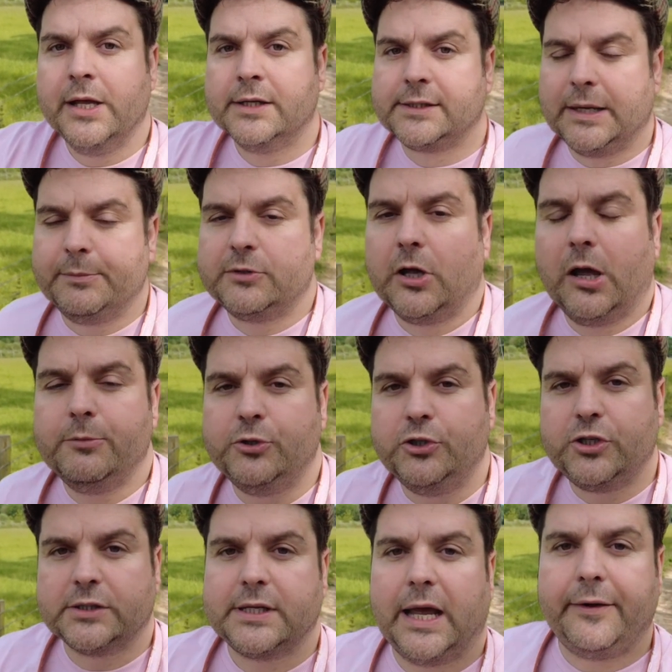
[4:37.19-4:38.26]
Sometimes you
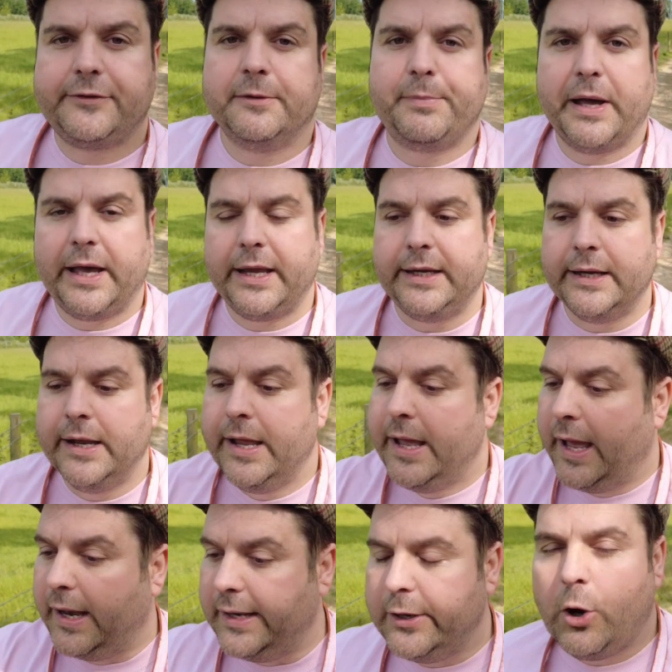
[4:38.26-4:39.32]
just have to pay
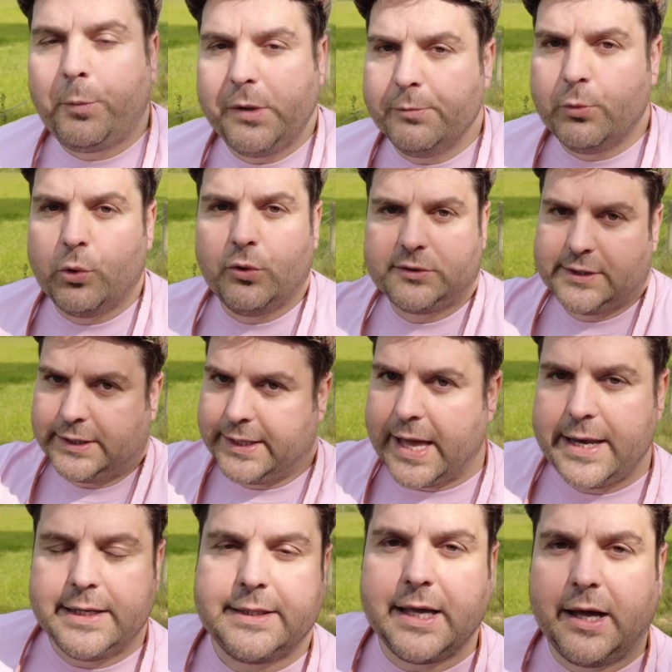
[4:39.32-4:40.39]
a little bit more to
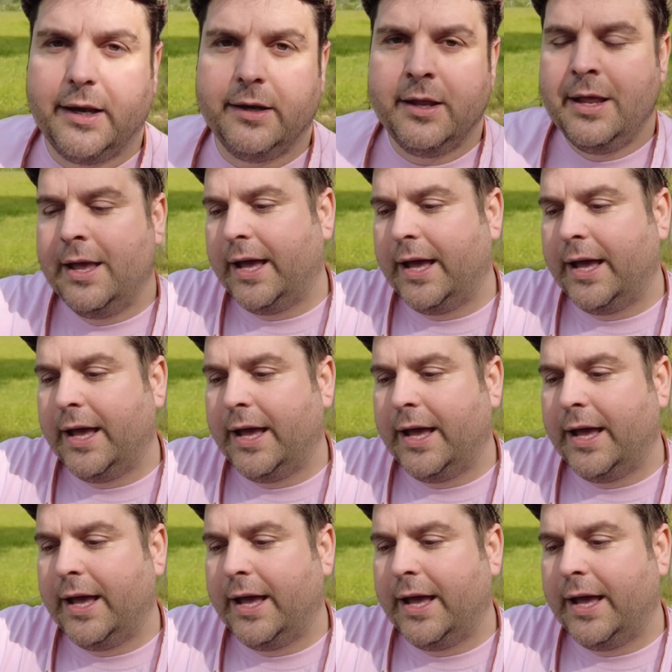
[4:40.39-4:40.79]
get it done